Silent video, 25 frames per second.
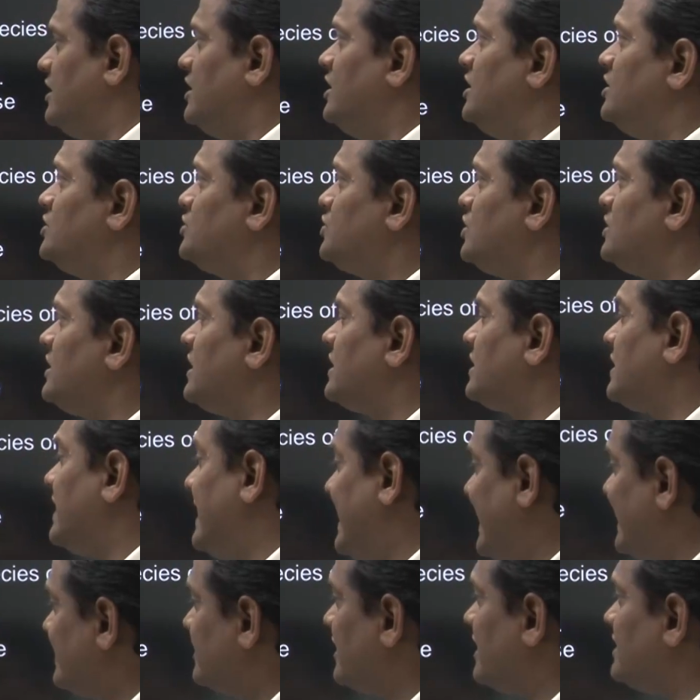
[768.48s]
So, the
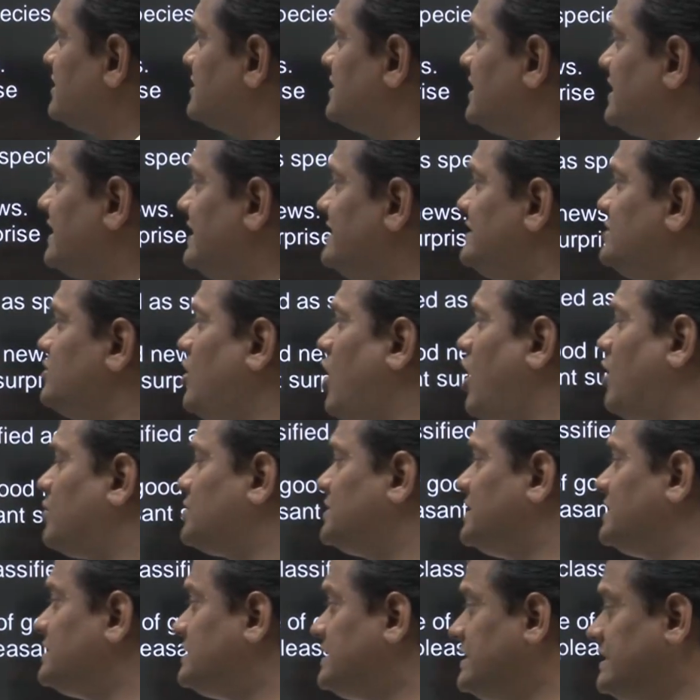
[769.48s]
correct answer is
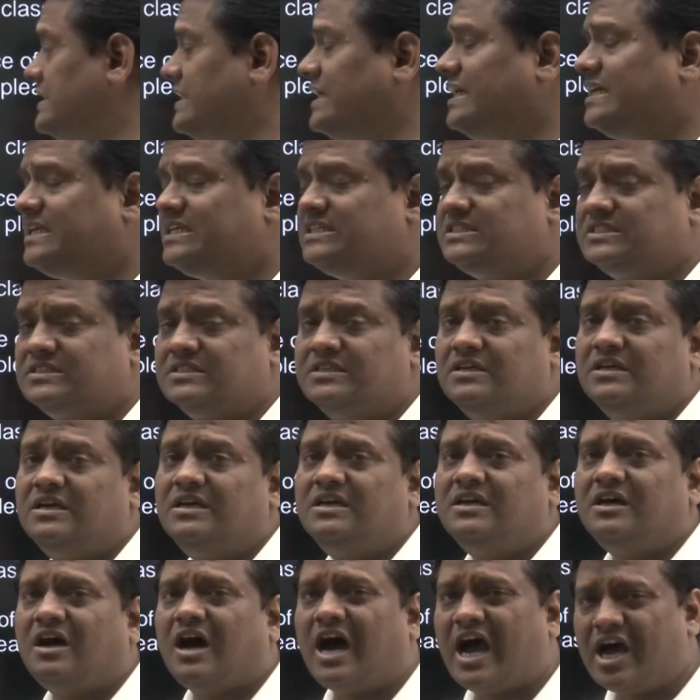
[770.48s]
option C. It is
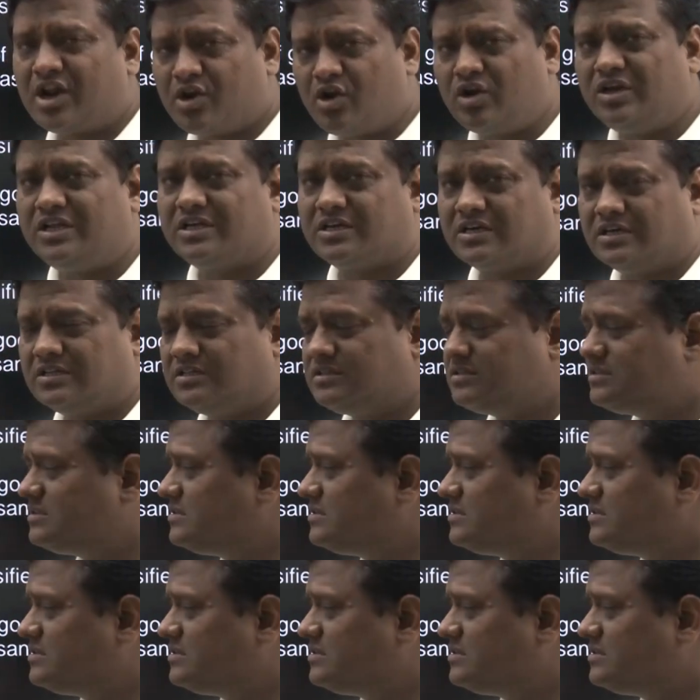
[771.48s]
ironical.